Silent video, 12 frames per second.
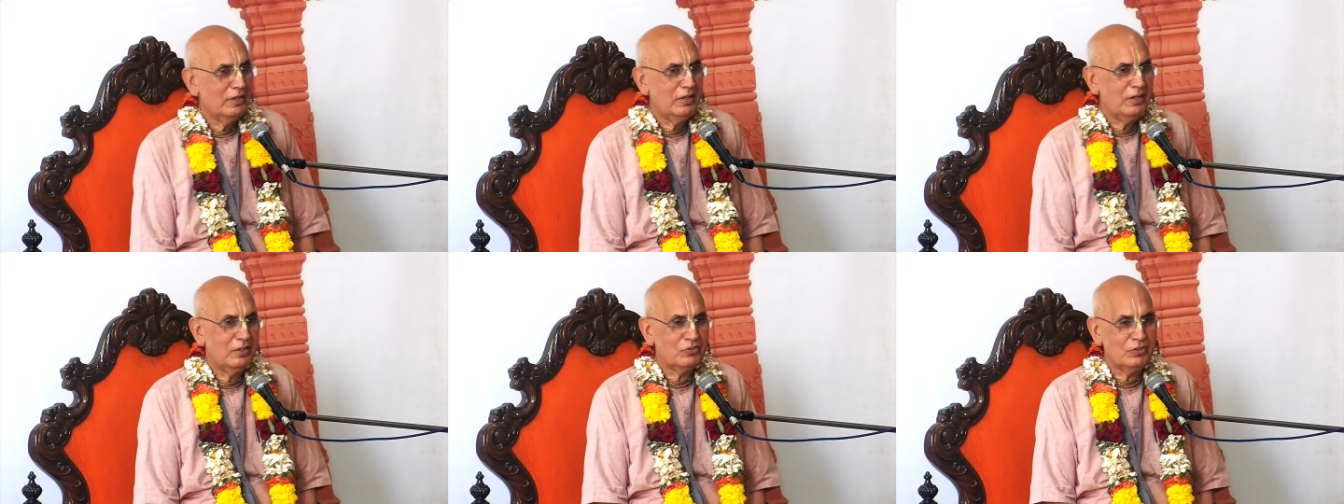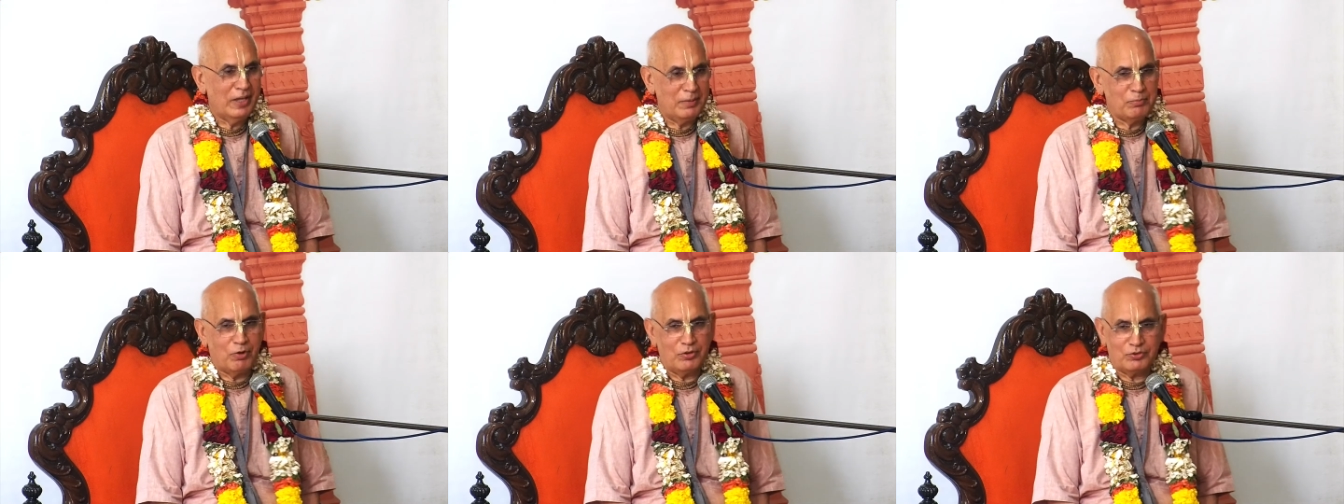His name
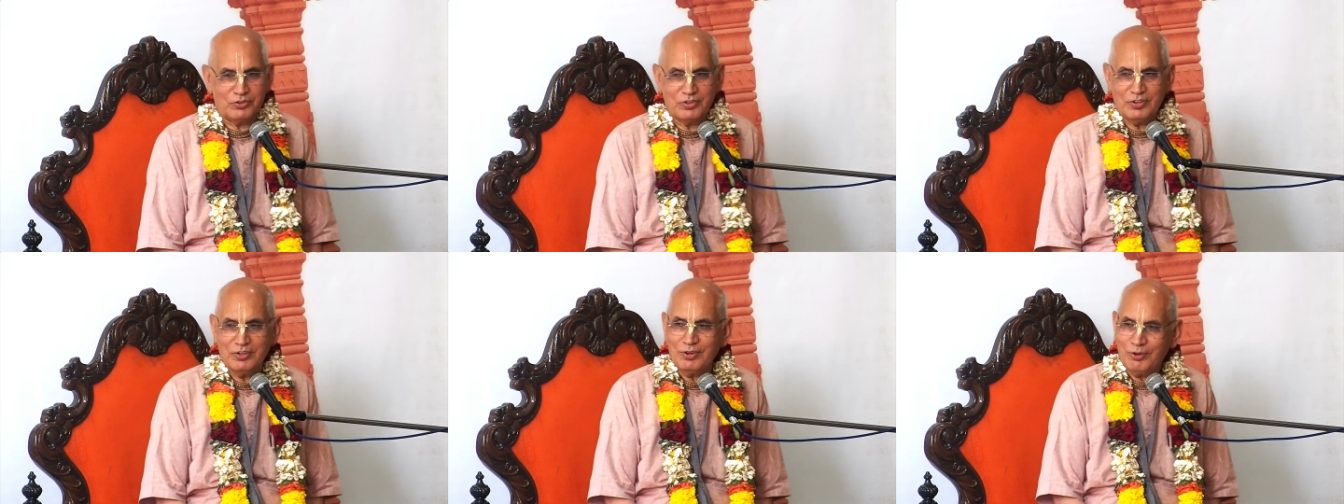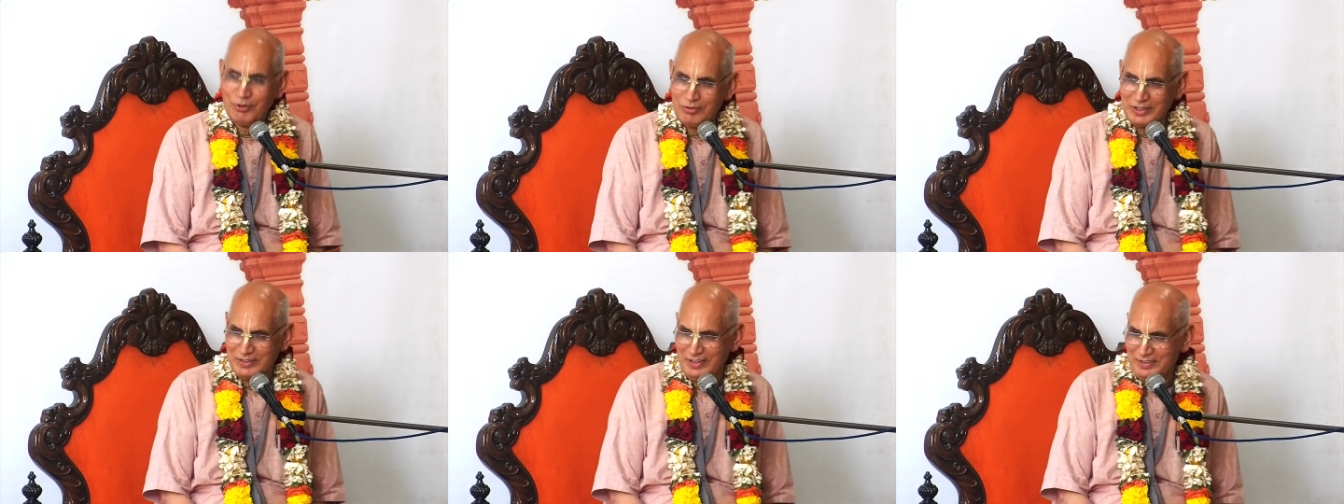was
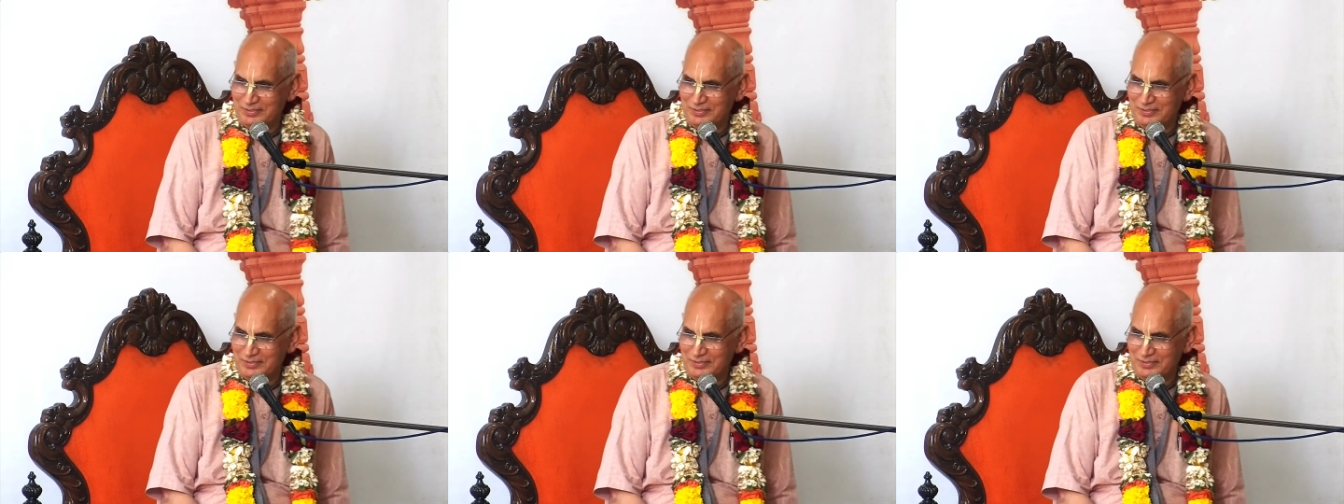Govardhan.